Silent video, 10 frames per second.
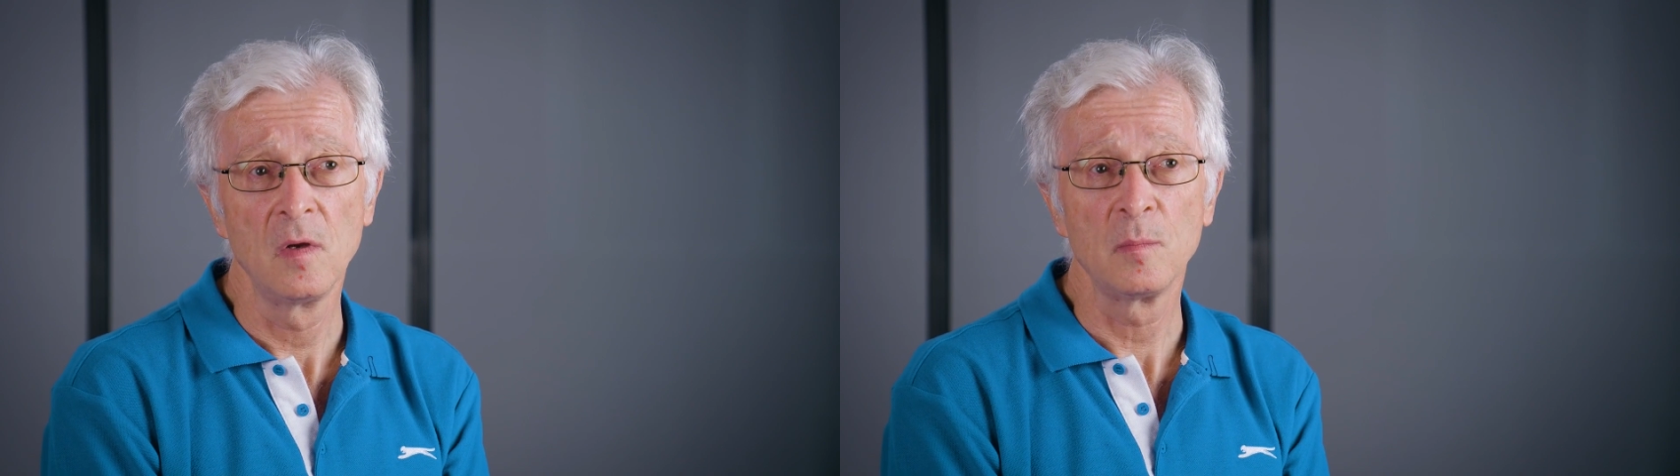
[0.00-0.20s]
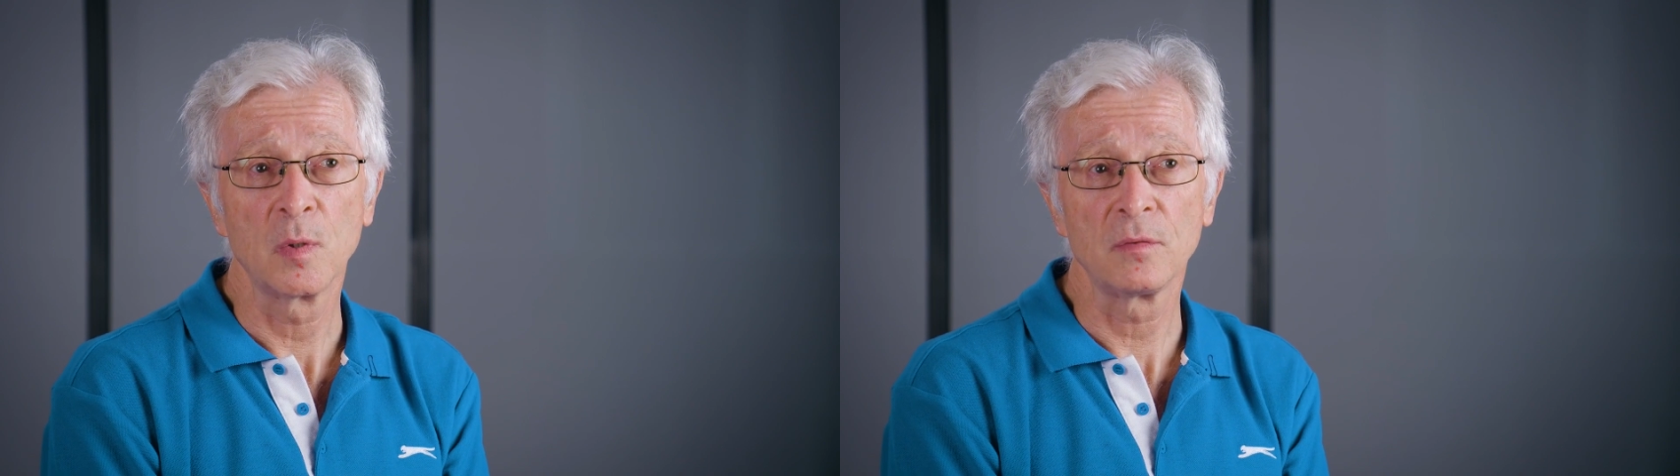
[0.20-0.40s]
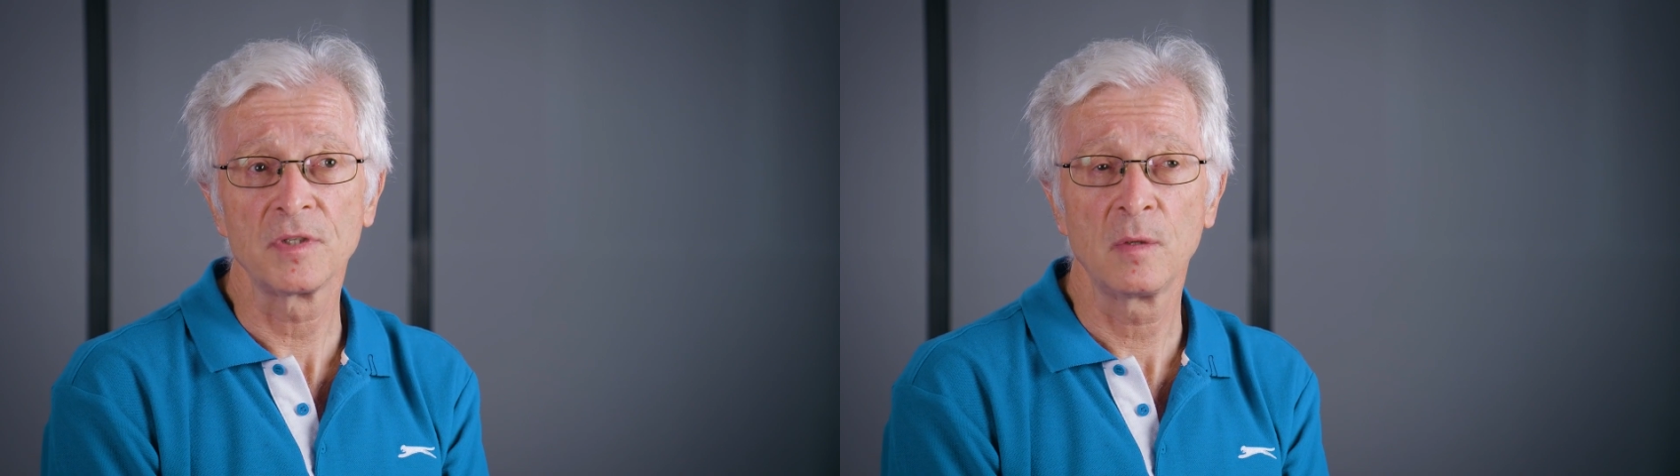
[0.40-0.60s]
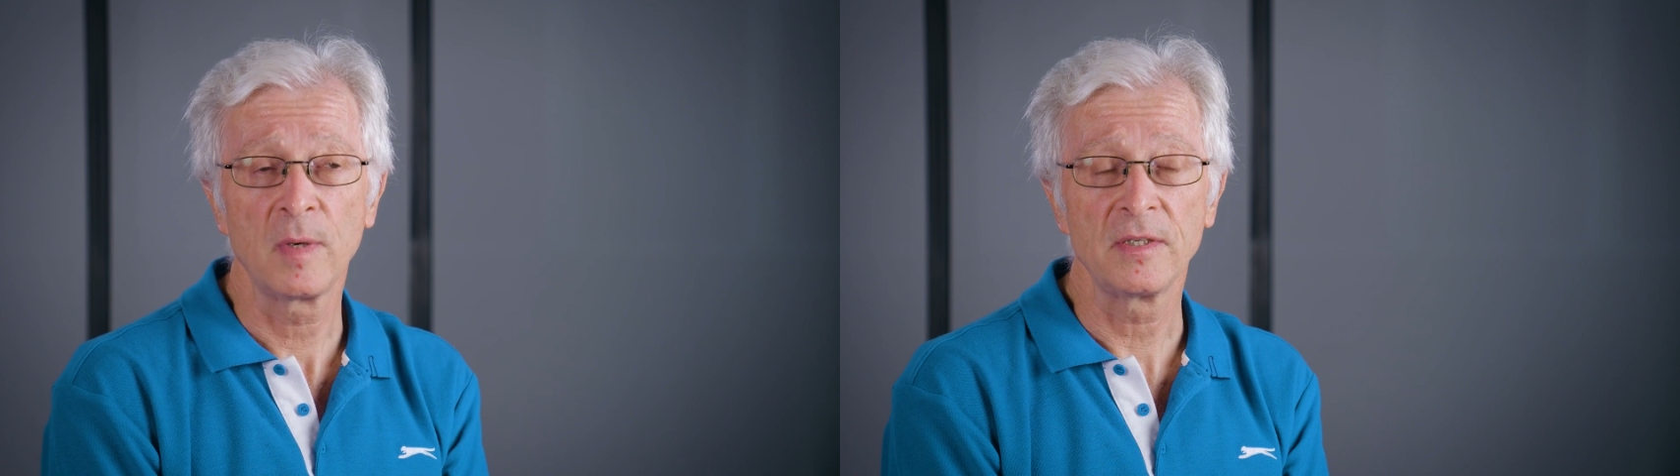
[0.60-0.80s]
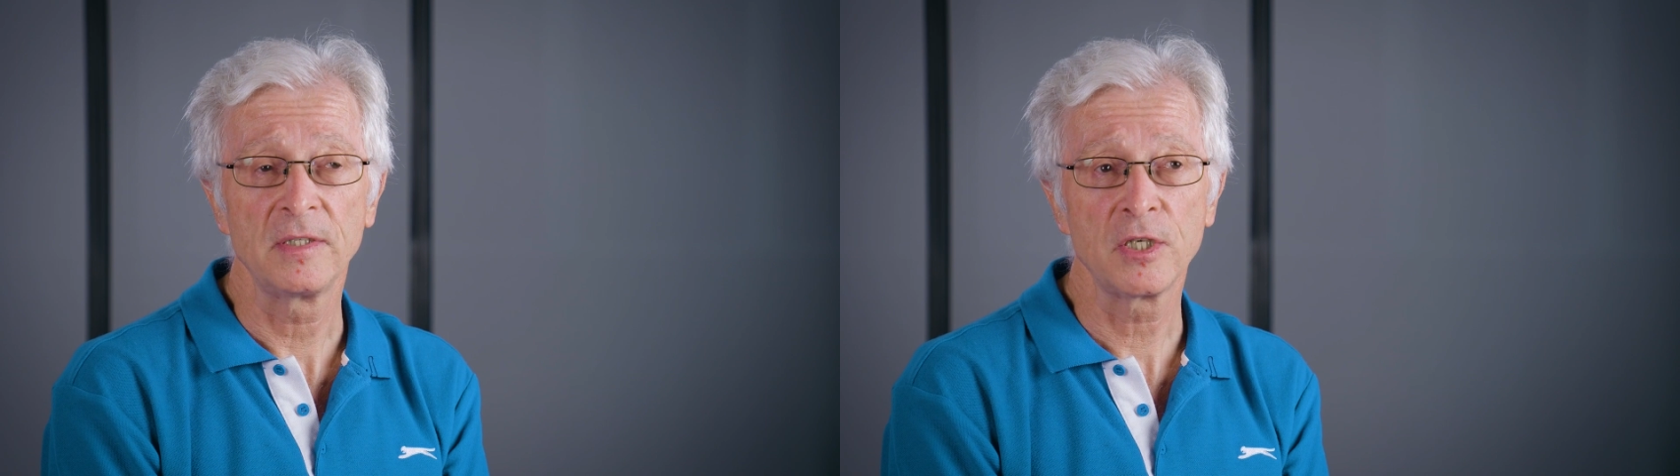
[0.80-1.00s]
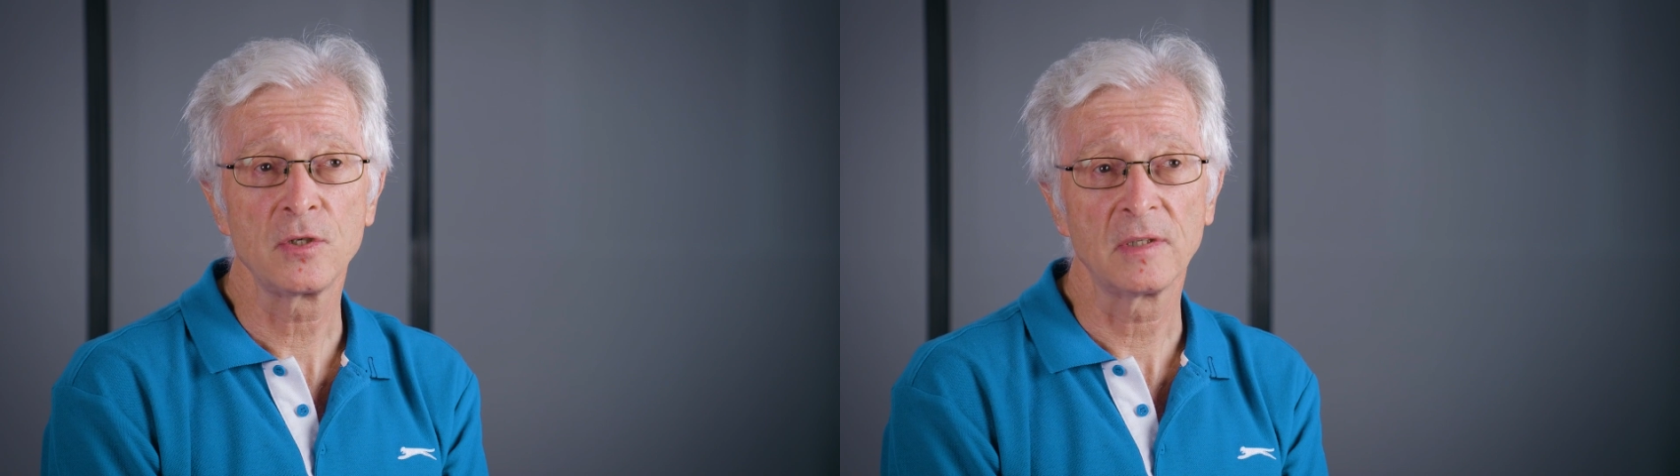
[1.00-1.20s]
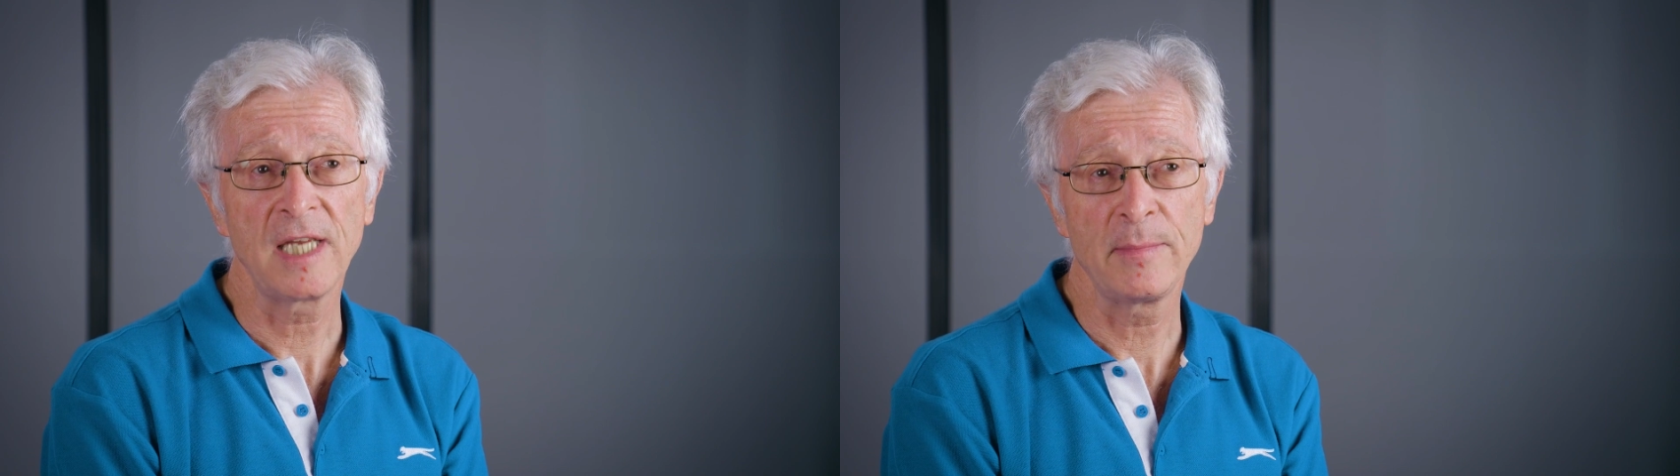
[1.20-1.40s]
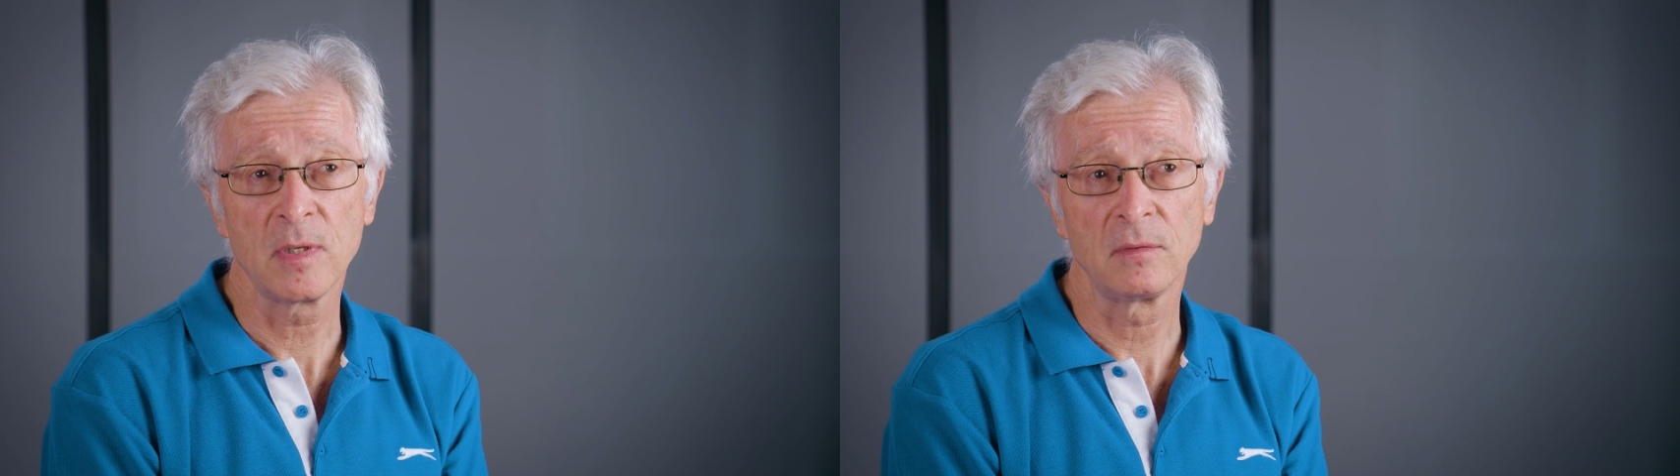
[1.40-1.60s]
but also whether additional
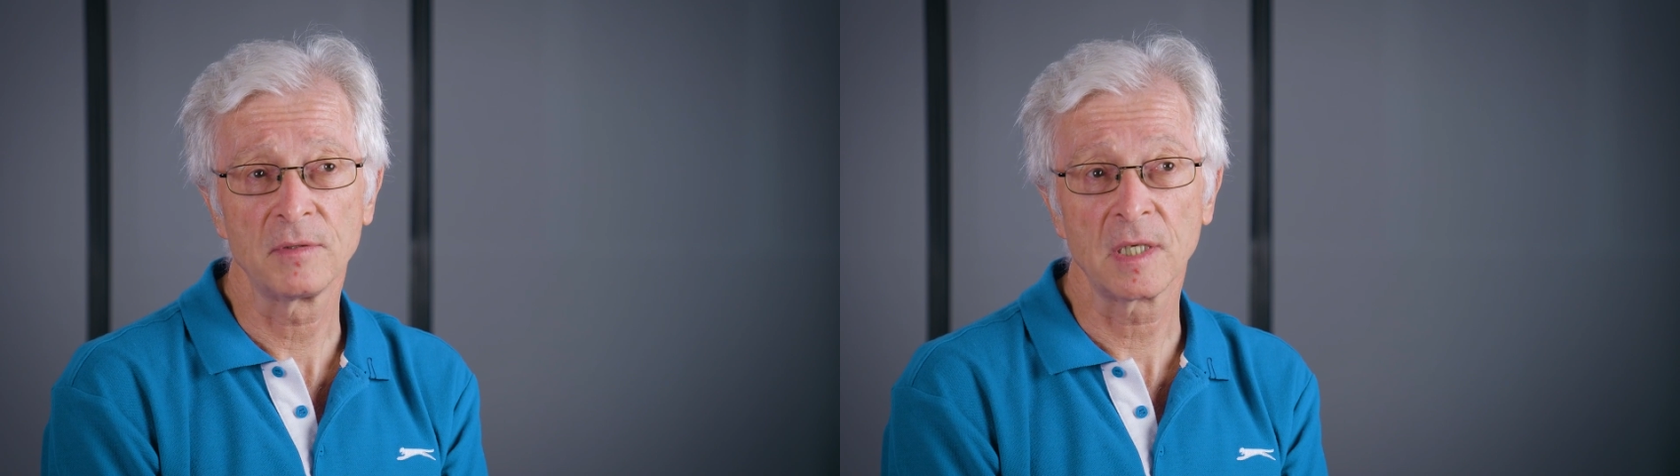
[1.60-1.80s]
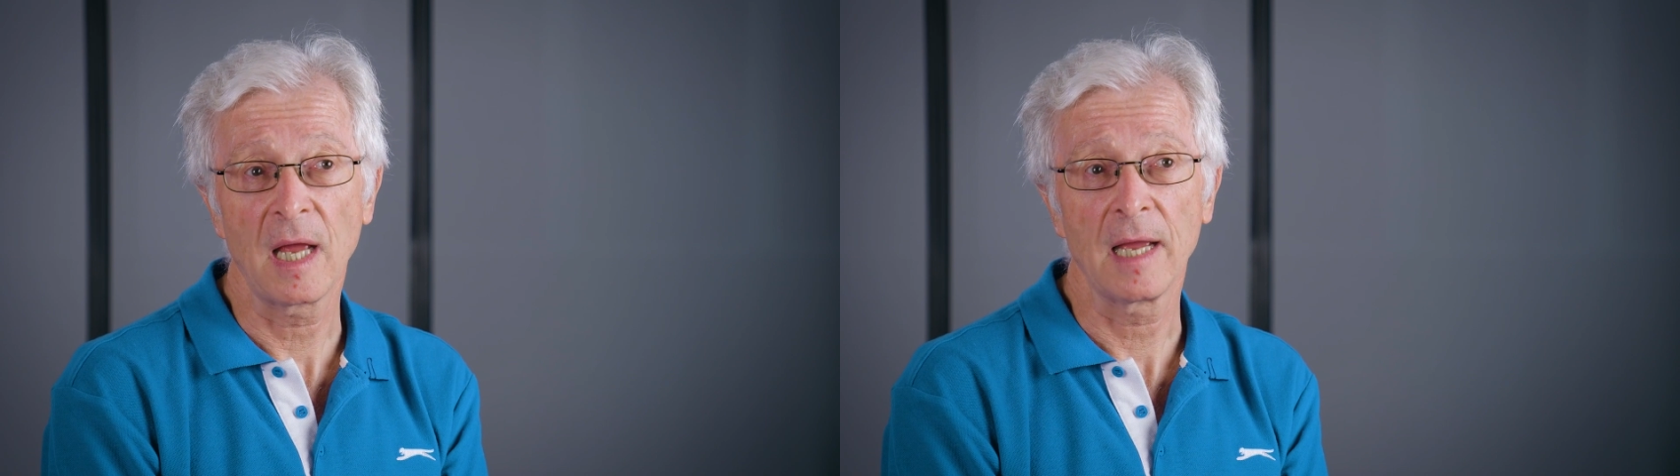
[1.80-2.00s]
chemicals,